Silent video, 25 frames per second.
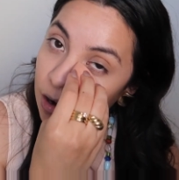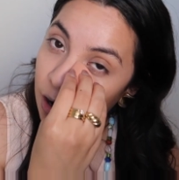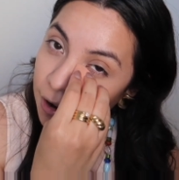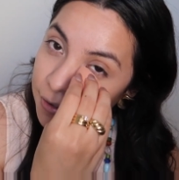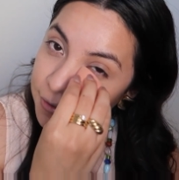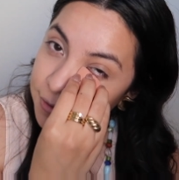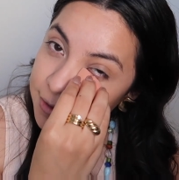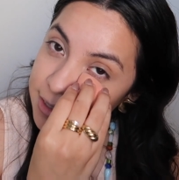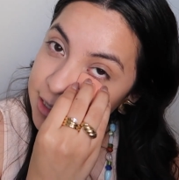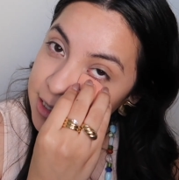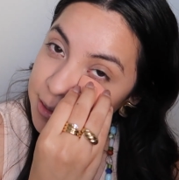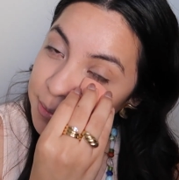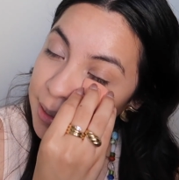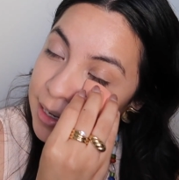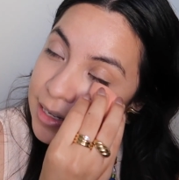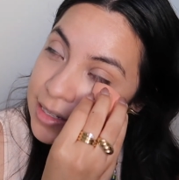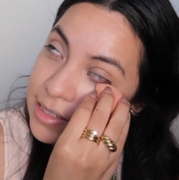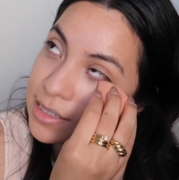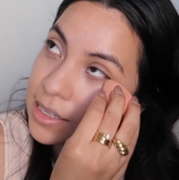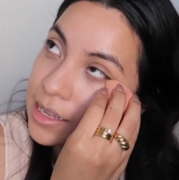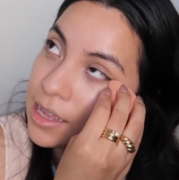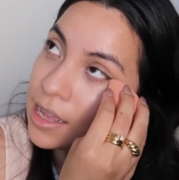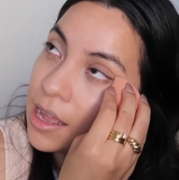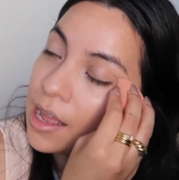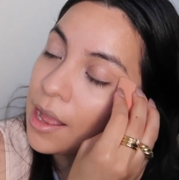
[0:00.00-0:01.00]
office
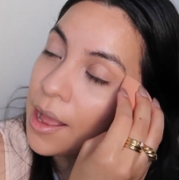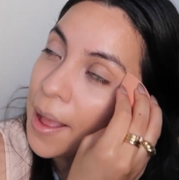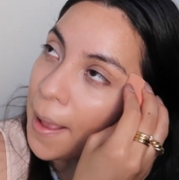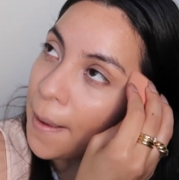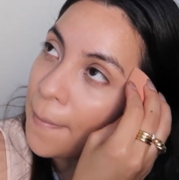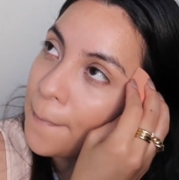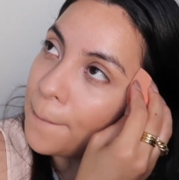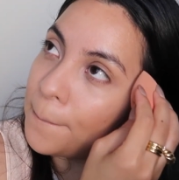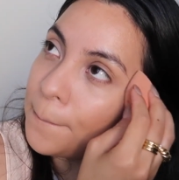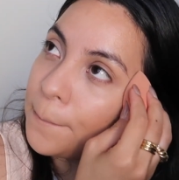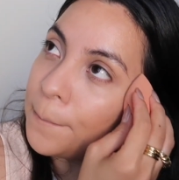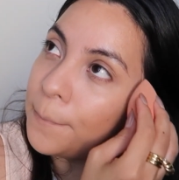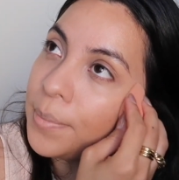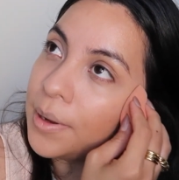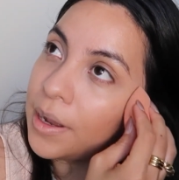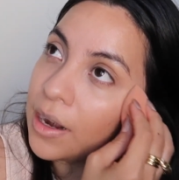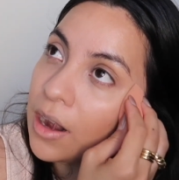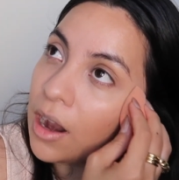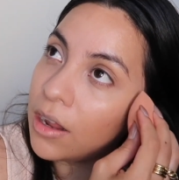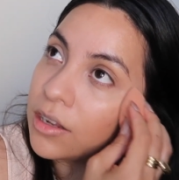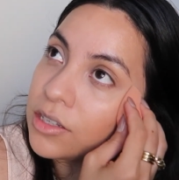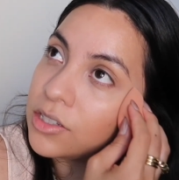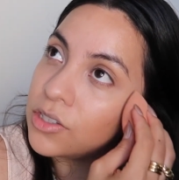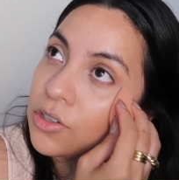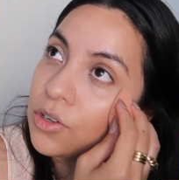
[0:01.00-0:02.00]
space. But
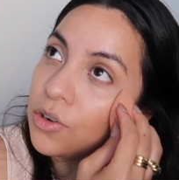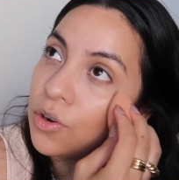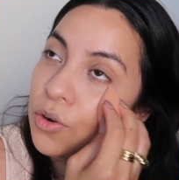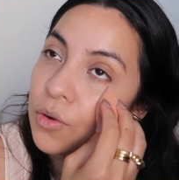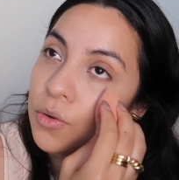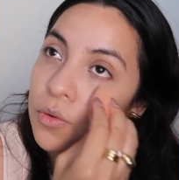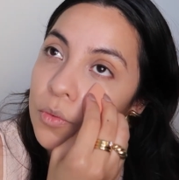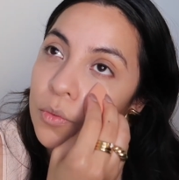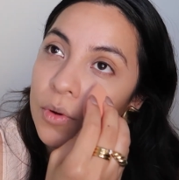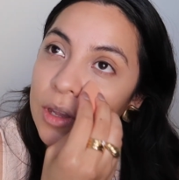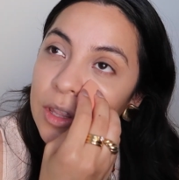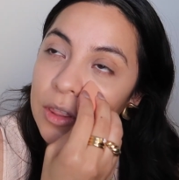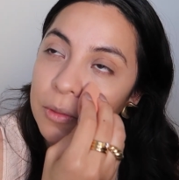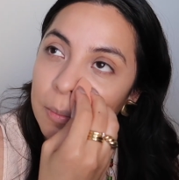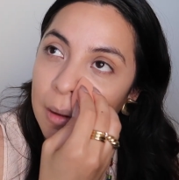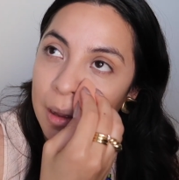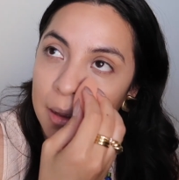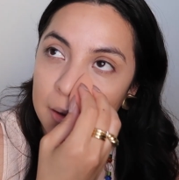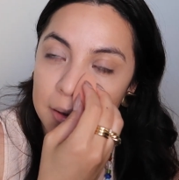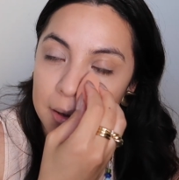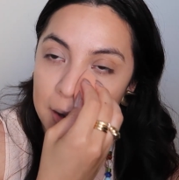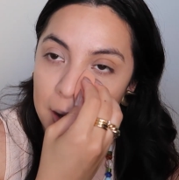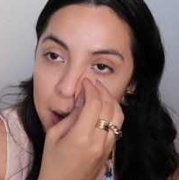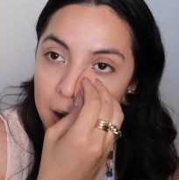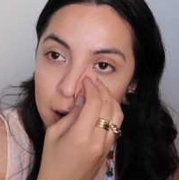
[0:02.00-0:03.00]
also with
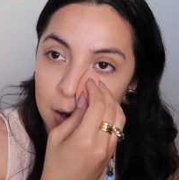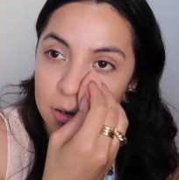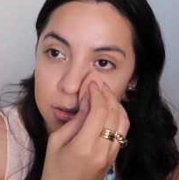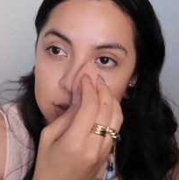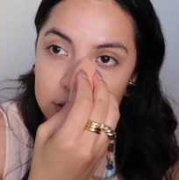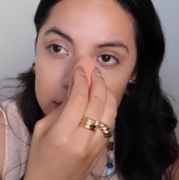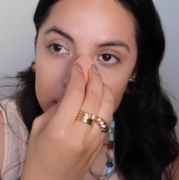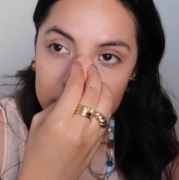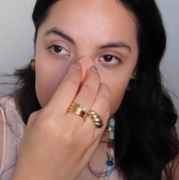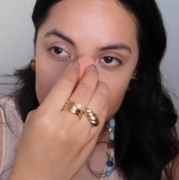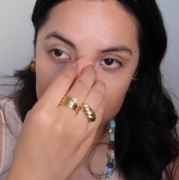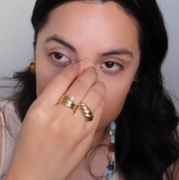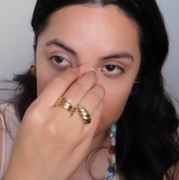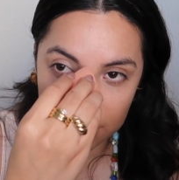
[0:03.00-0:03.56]
buying a house,